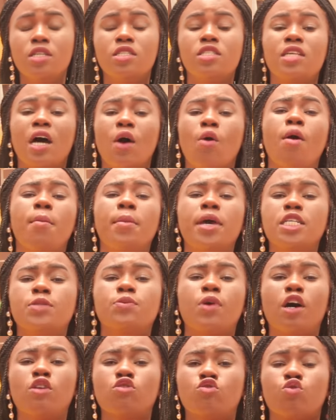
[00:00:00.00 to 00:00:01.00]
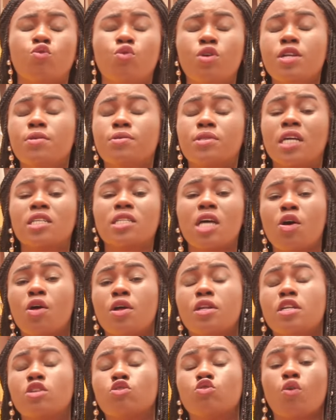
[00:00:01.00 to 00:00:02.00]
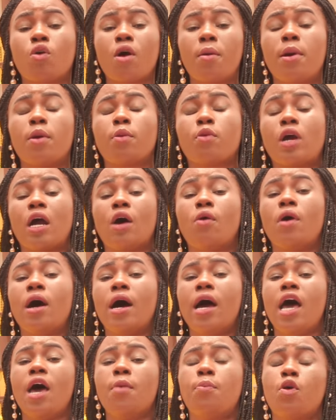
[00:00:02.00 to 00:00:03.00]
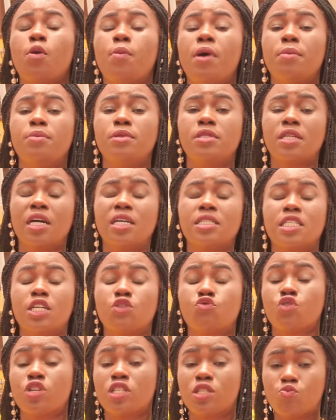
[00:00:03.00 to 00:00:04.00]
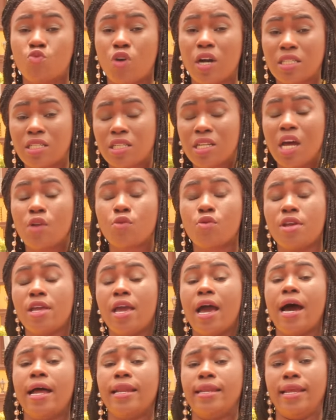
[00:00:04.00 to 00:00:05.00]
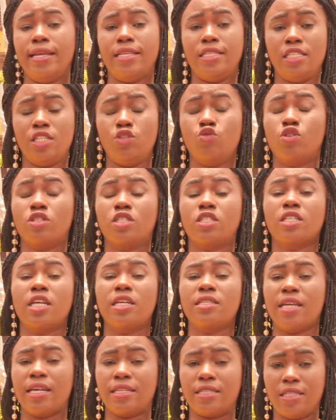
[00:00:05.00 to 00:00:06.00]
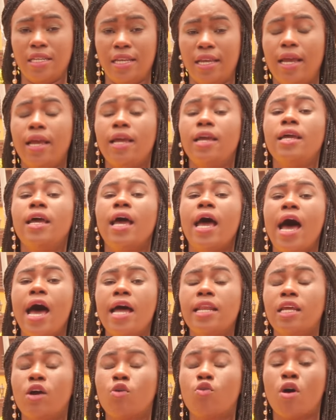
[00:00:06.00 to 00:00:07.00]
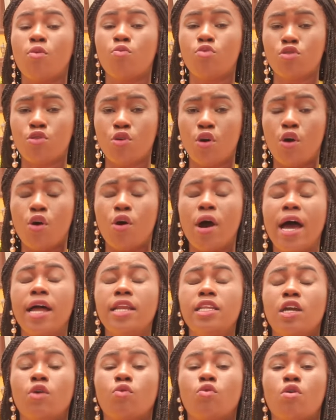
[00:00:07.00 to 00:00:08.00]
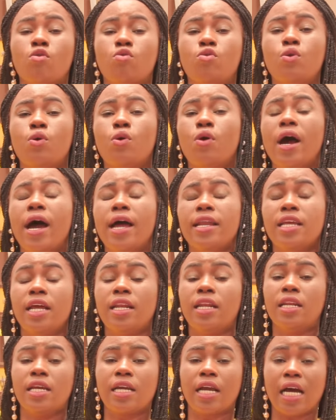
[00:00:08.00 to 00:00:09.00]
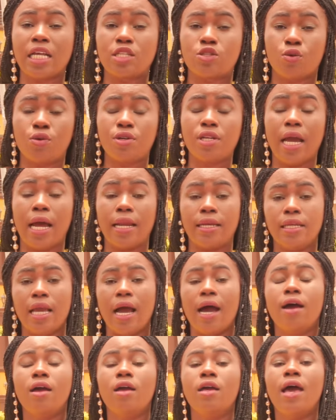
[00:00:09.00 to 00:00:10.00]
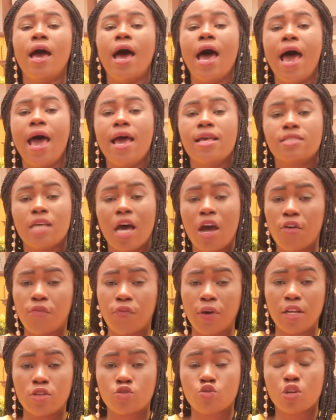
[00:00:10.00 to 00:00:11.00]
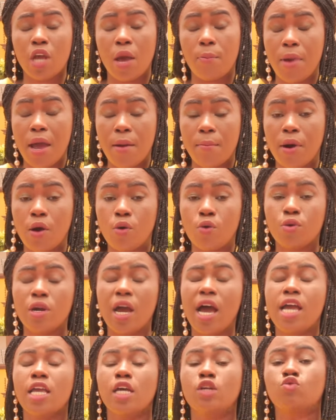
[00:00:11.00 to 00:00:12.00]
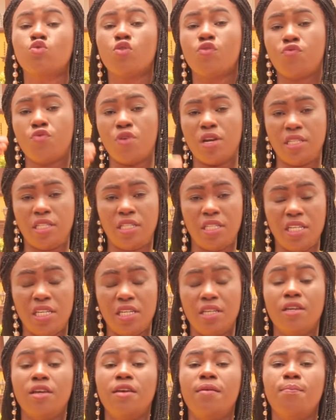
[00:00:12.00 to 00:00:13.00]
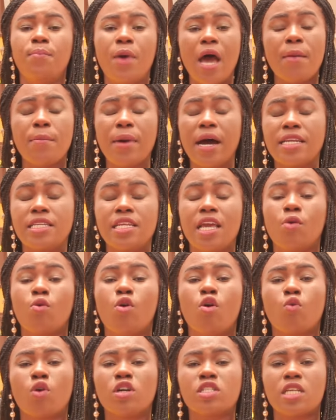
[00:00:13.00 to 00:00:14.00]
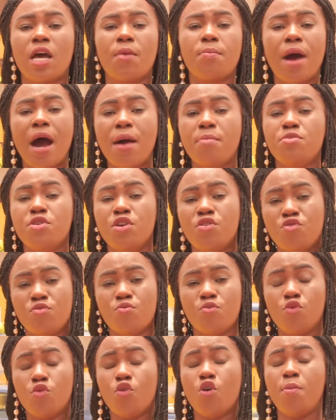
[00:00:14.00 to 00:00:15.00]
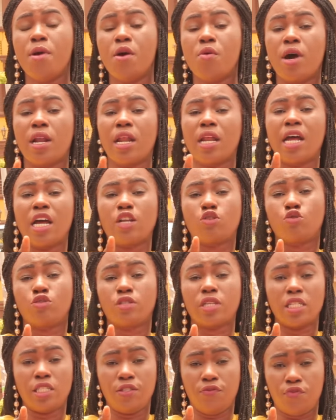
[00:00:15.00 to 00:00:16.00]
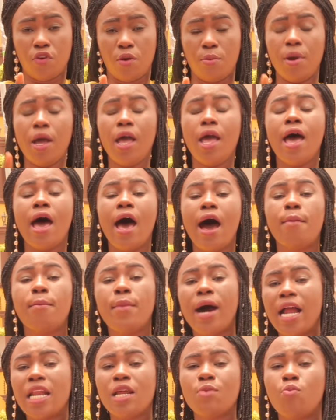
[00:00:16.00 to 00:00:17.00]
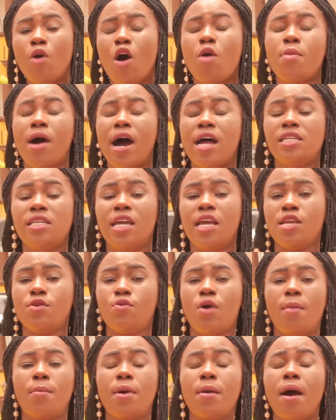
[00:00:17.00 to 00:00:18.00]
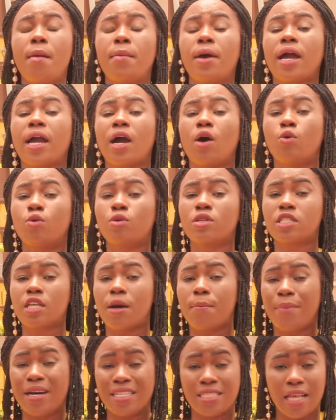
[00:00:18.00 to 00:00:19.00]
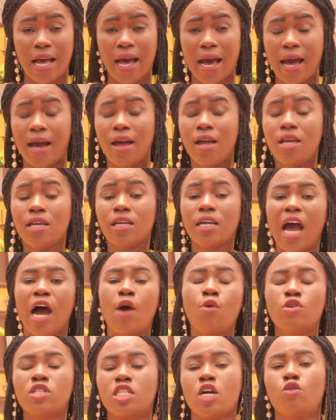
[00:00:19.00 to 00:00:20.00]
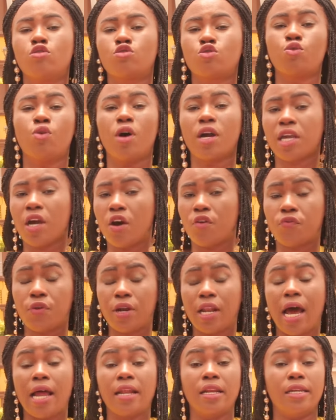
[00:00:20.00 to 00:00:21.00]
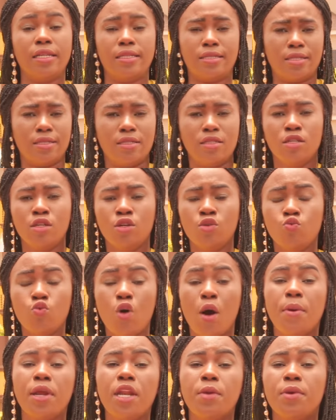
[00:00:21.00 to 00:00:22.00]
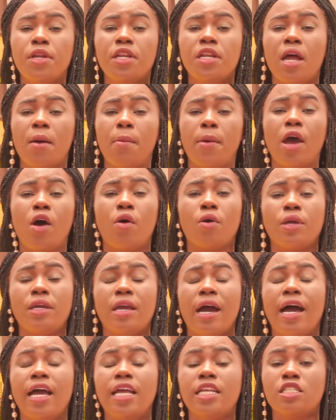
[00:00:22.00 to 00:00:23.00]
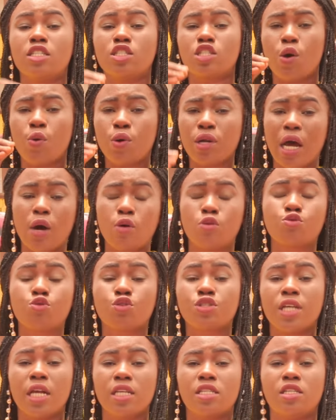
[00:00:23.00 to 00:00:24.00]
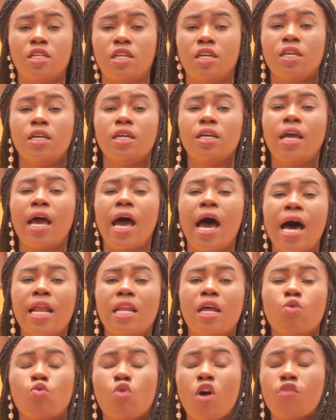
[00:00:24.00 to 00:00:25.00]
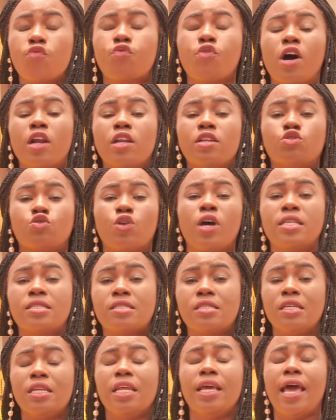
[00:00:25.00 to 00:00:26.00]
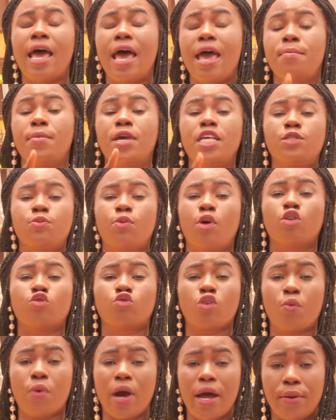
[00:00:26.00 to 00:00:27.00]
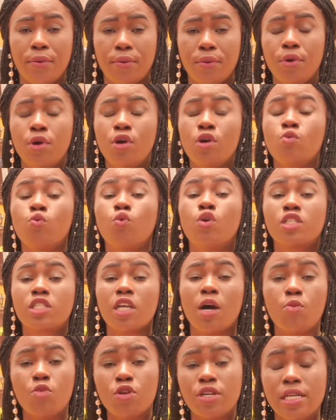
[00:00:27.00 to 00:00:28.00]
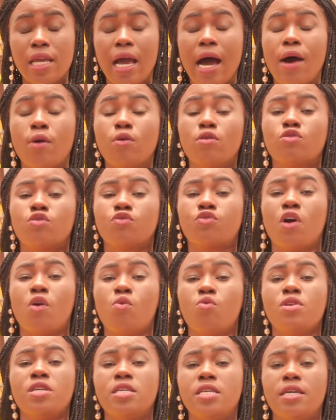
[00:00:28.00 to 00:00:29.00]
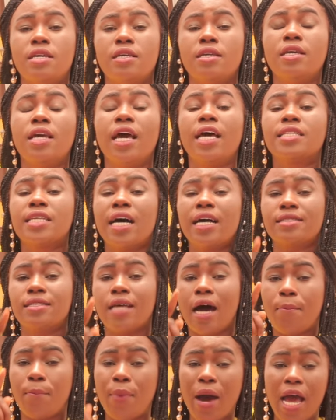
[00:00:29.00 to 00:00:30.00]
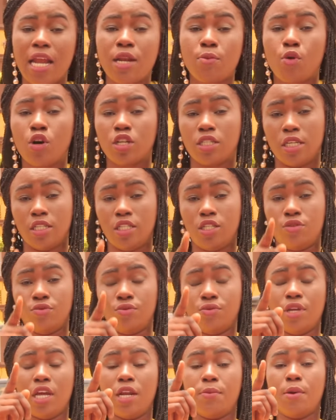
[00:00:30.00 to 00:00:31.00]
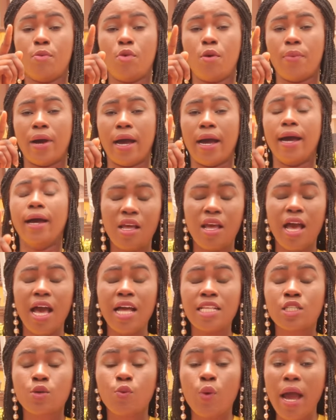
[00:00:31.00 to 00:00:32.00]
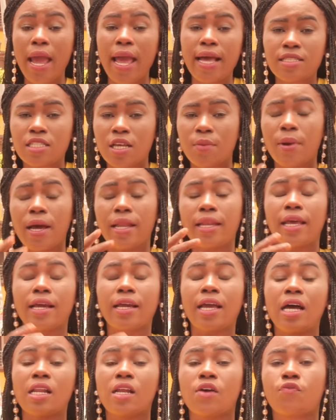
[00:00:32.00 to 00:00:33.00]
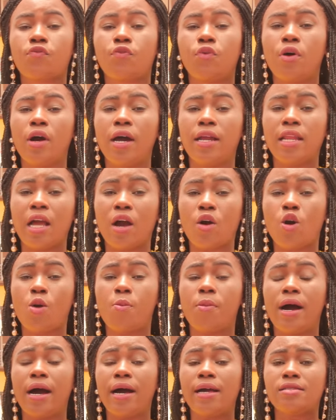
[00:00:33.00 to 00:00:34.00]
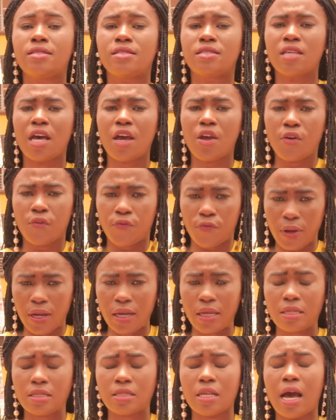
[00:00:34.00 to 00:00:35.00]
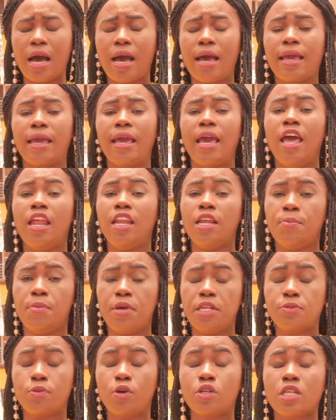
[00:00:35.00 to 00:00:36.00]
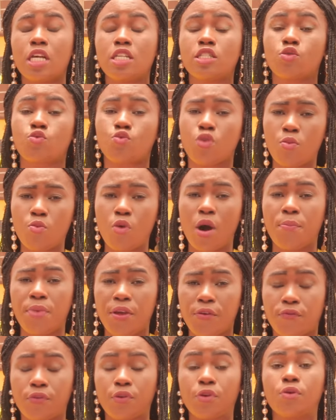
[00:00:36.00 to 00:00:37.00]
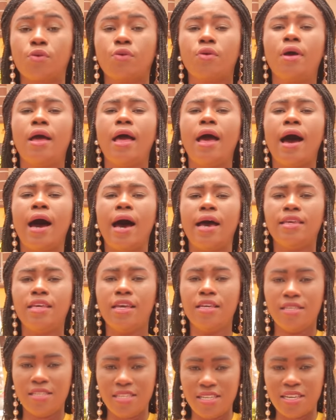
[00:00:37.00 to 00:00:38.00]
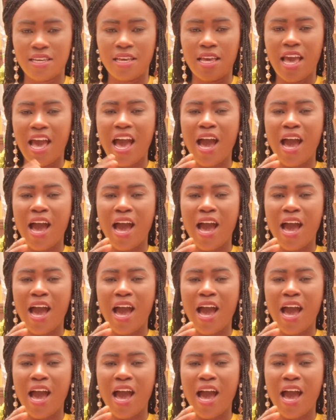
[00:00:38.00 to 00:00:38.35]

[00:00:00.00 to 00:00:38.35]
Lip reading: So, what means one soon you says I didn't talk about Kama, for baby time I said, Tracy, watching none or ye and that you know, just as I say, and your Kobuno, and your Poku, and your Ninka Sonia, dear. Eh, Zion fellows, we are Bemo, and your 240. Bema, dear, won't go send mammy and you will be one that I chose as you a money bo money, you are my back, and who's ambassador? Can who's a woman's girlfriend, anonymity? What will be the very year? It is a woman who's so sexually. Adam performed tracing it and means born topano. Who's a moody, who's a young woody? As I say, I buy the bottle, you know, yet the bubble. It's why I summon a gunner for at the Akoma Zion Felix, I and a miss was as a chrome or beef, no. I ye.